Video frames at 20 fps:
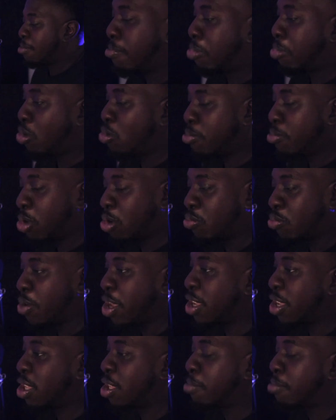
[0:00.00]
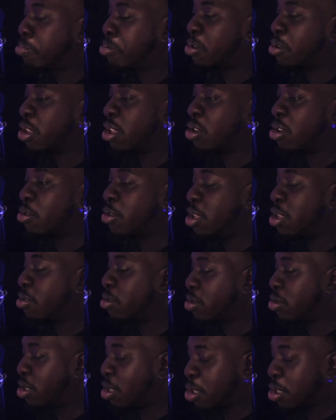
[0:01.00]
boom, you're ready to put it on
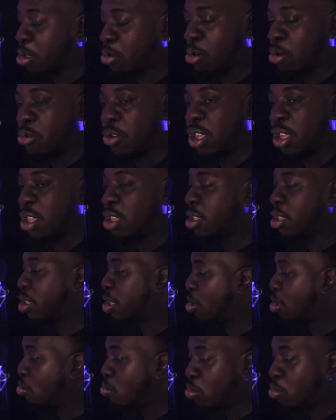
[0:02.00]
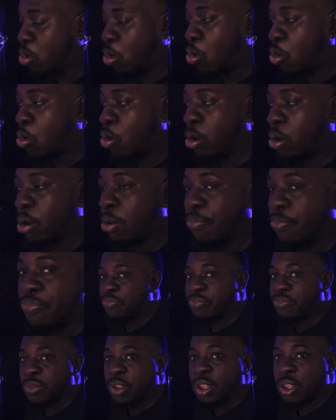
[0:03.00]
either DistroKid, TuneCore,
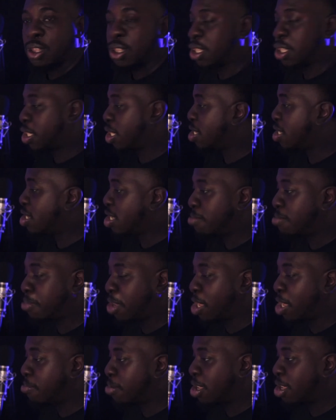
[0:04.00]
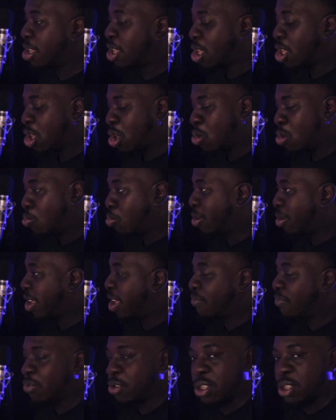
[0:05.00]
CD Baby,
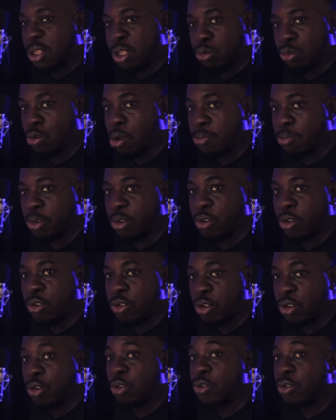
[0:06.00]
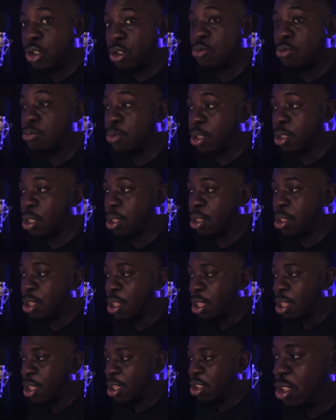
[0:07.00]
whatever distributor you're using.
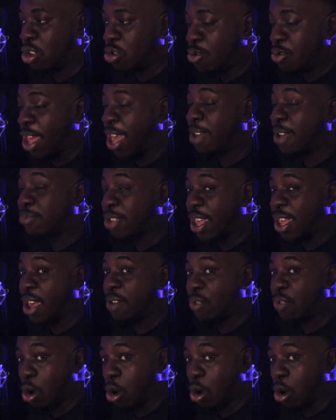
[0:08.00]
You have to have